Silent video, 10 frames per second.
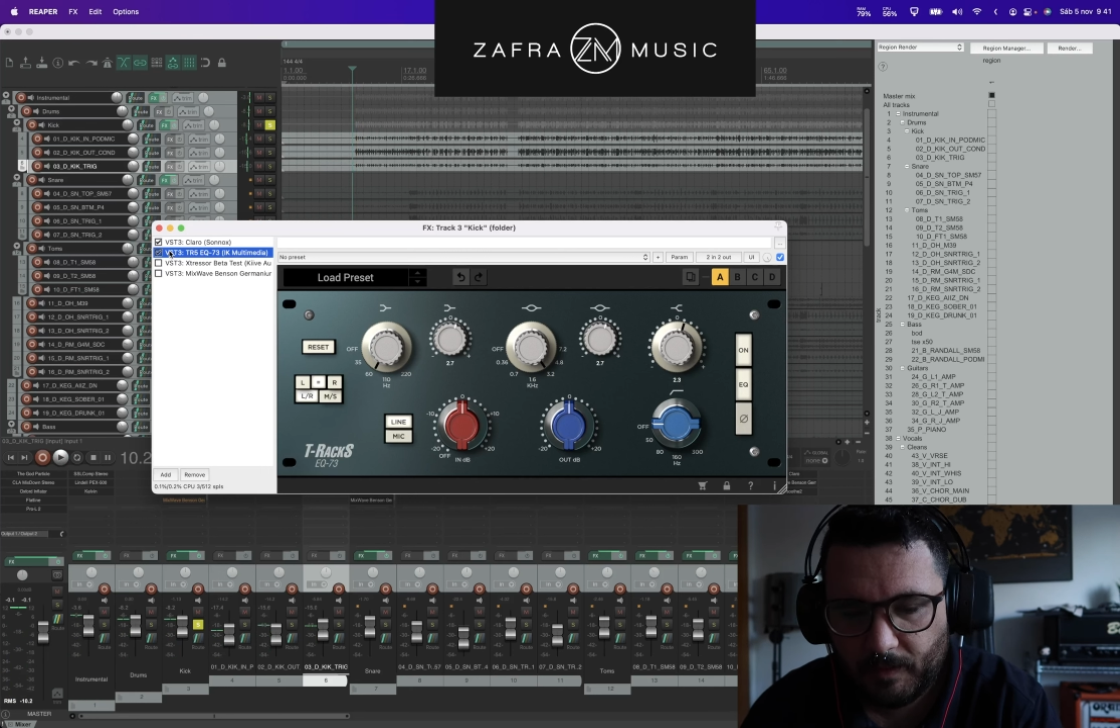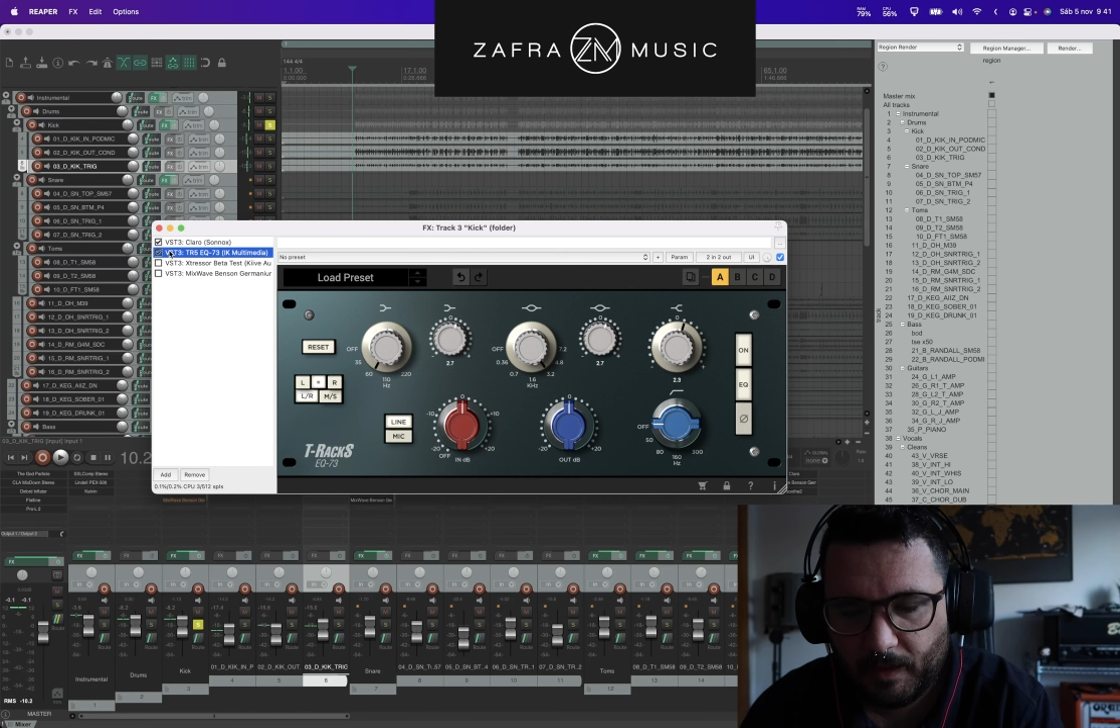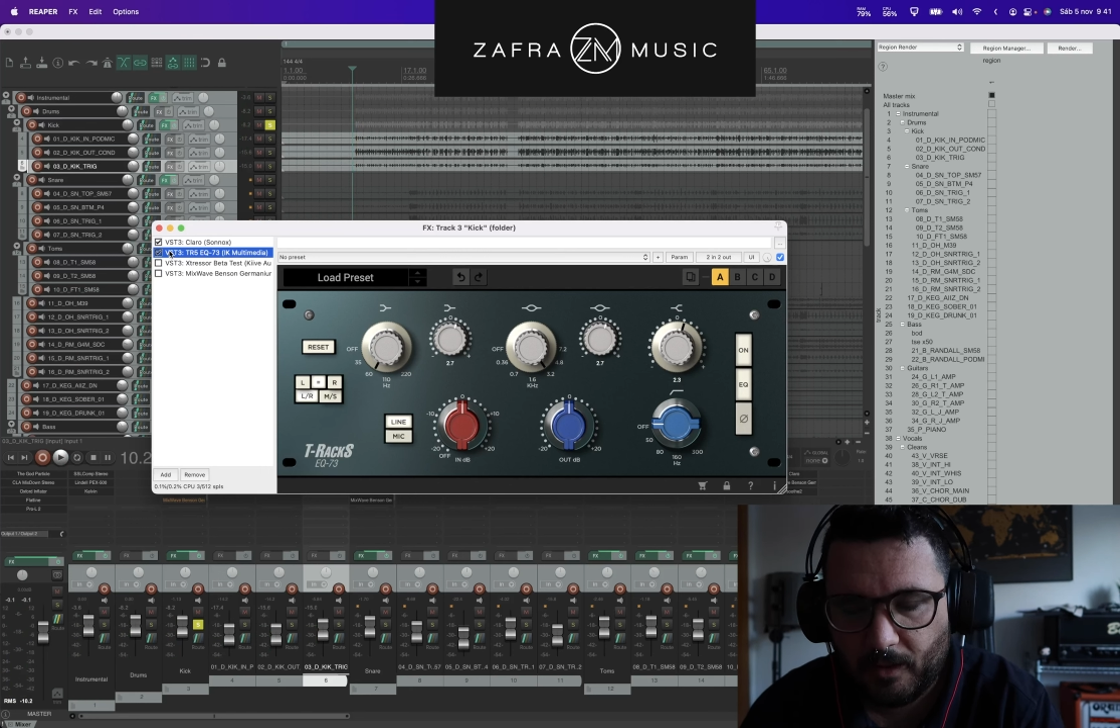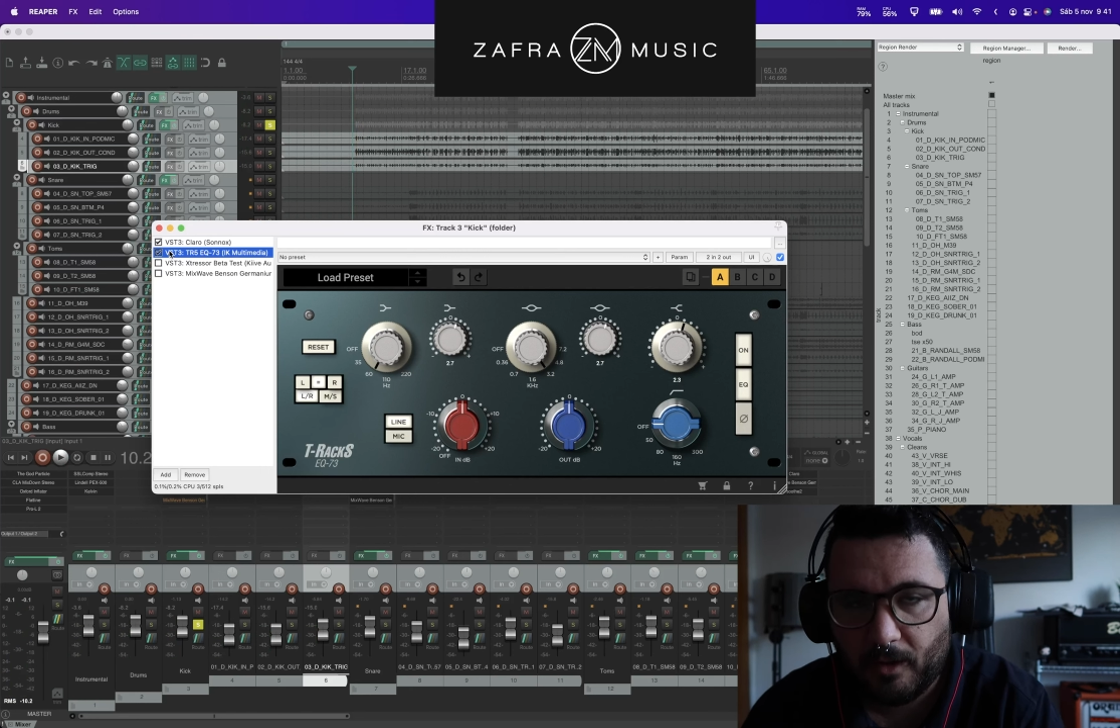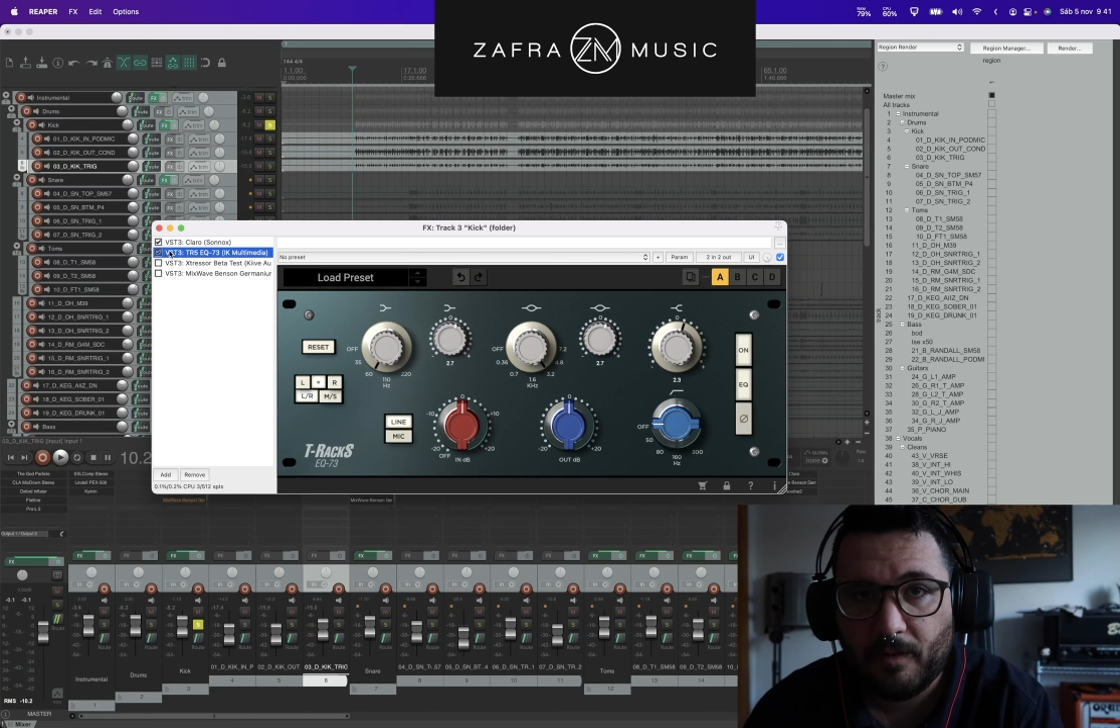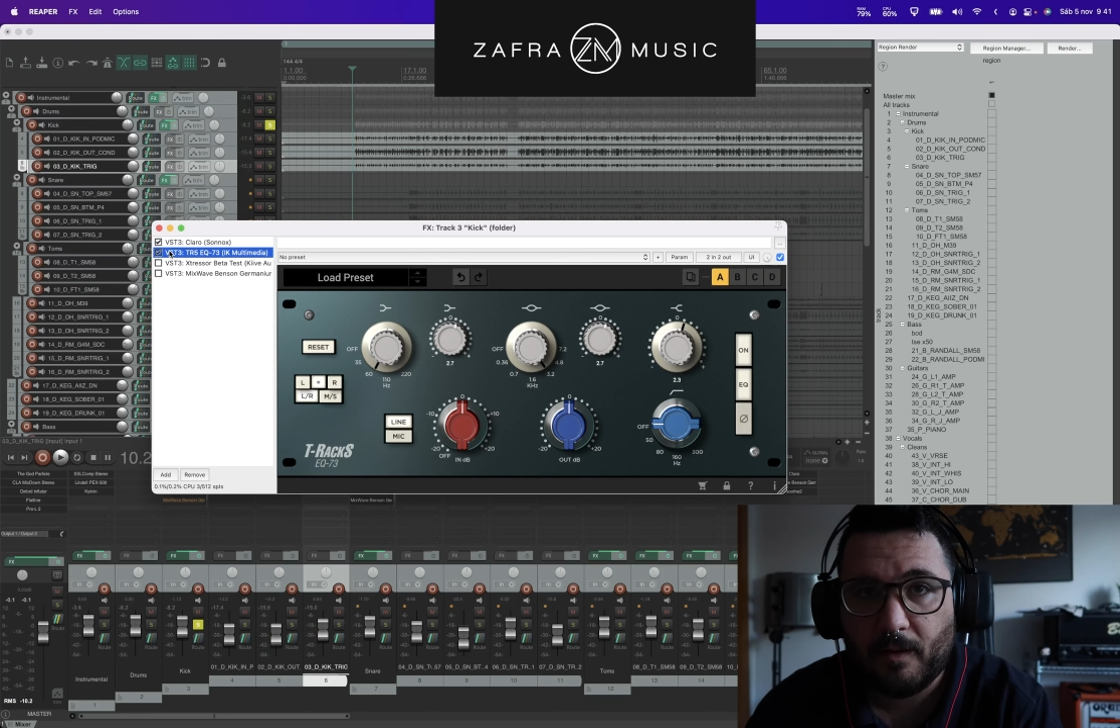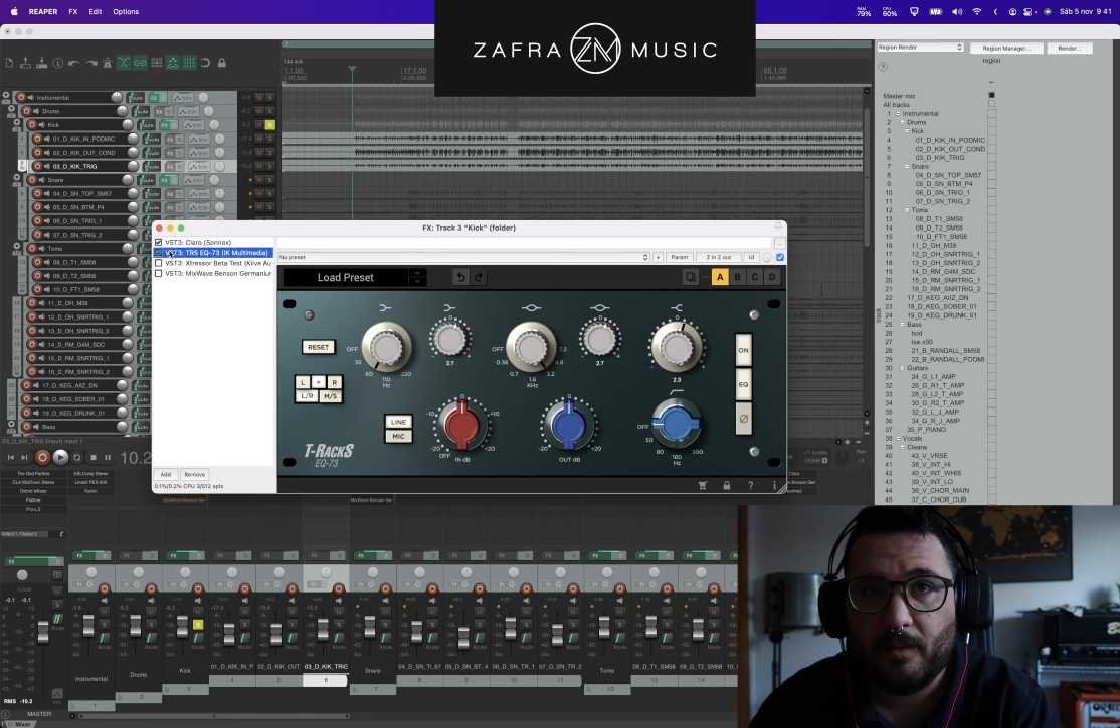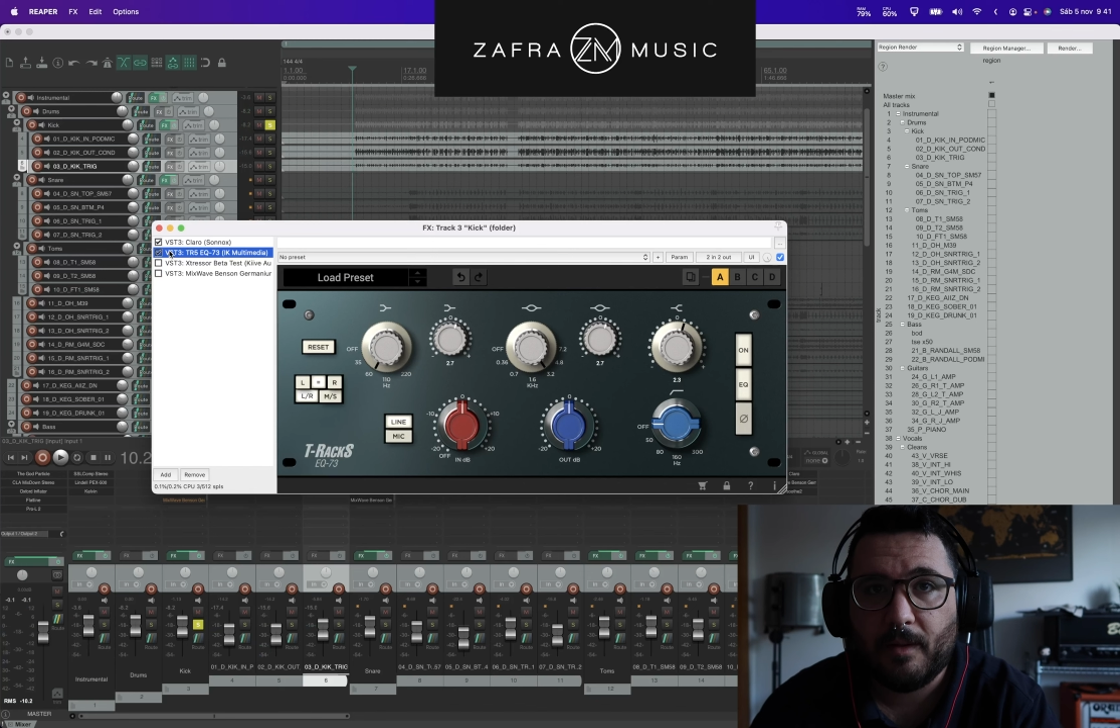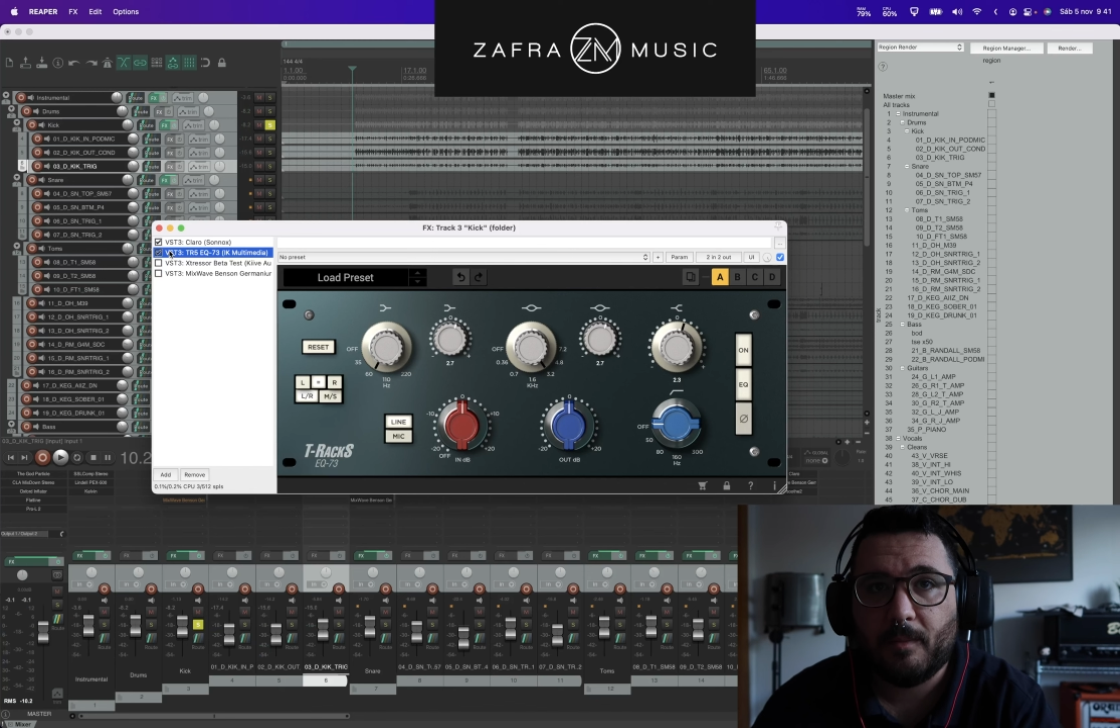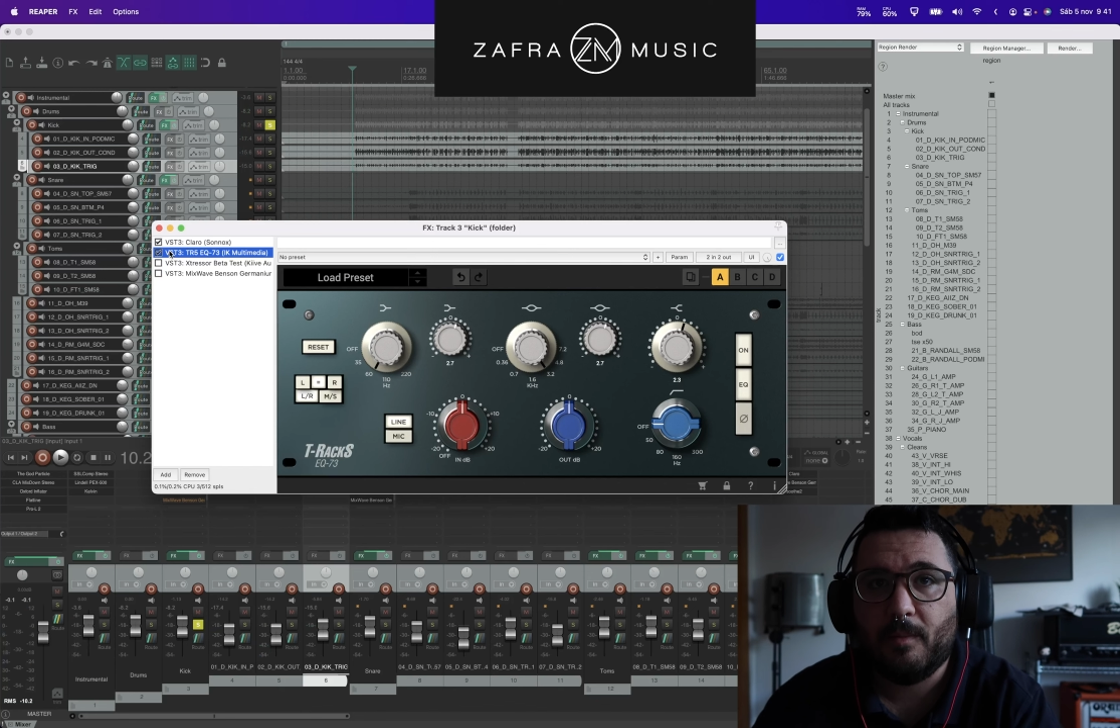I love
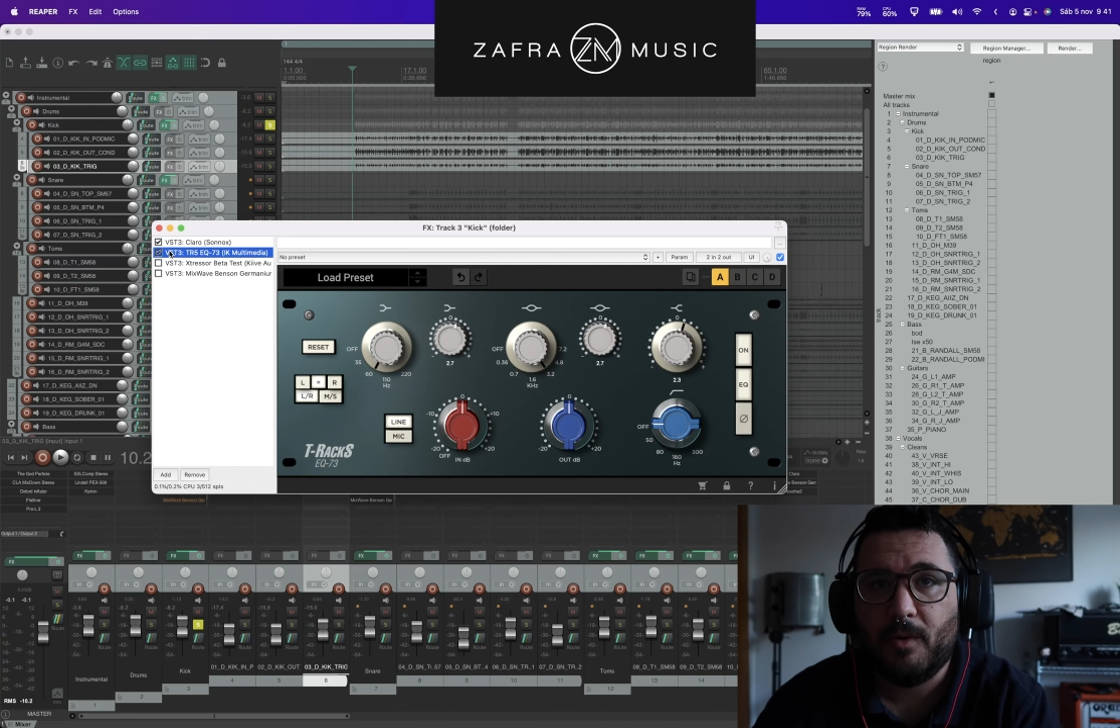how the